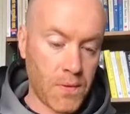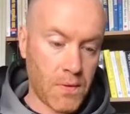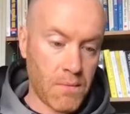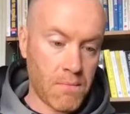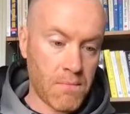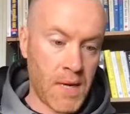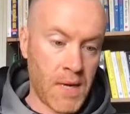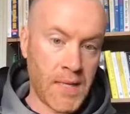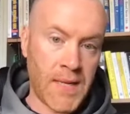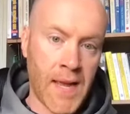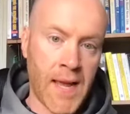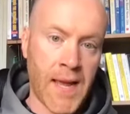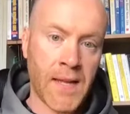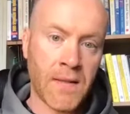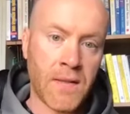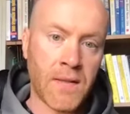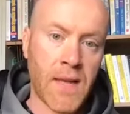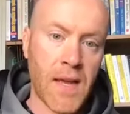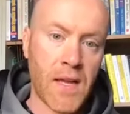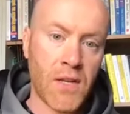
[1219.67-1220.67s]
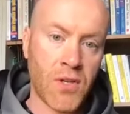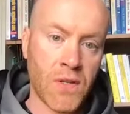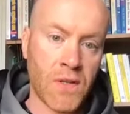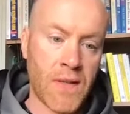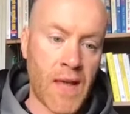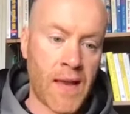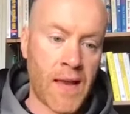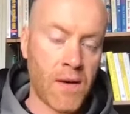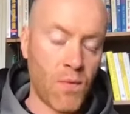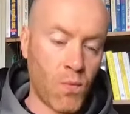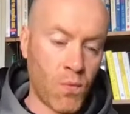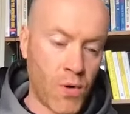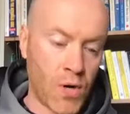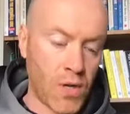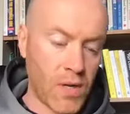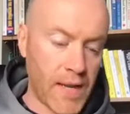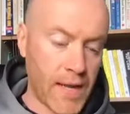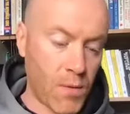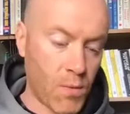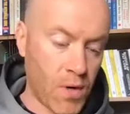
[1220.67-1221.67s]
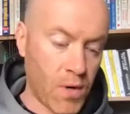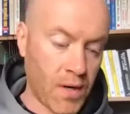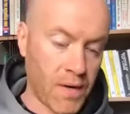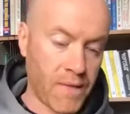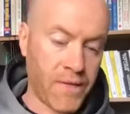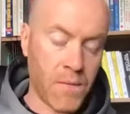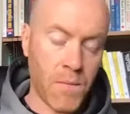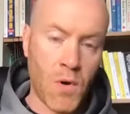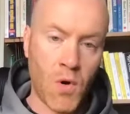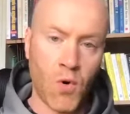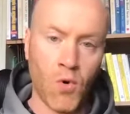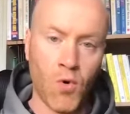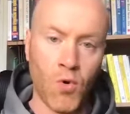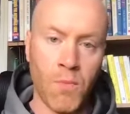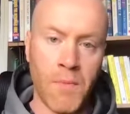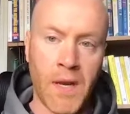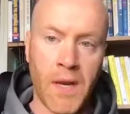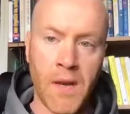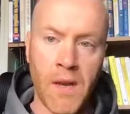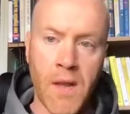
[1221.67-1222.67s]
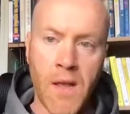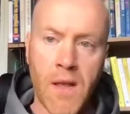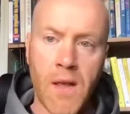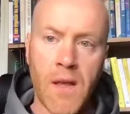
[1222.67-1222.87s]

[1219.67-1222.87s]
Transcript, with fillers: my day in stages that we're all now working from home, and